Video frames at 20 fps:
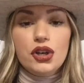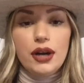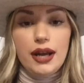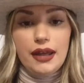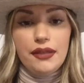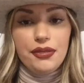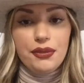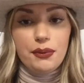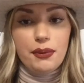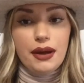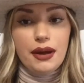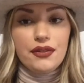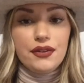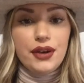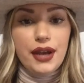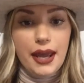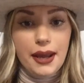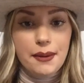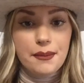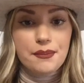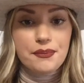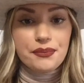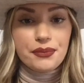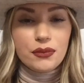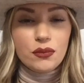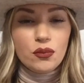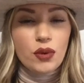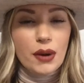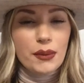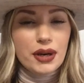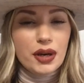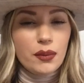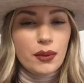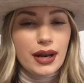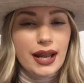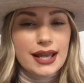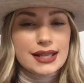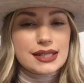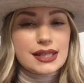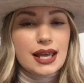on your head throughout the day? Why would I
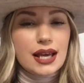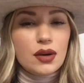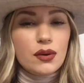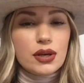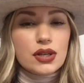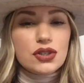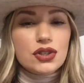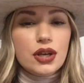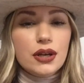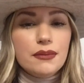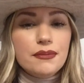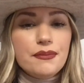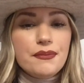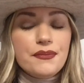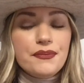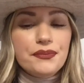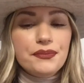want to ask that question?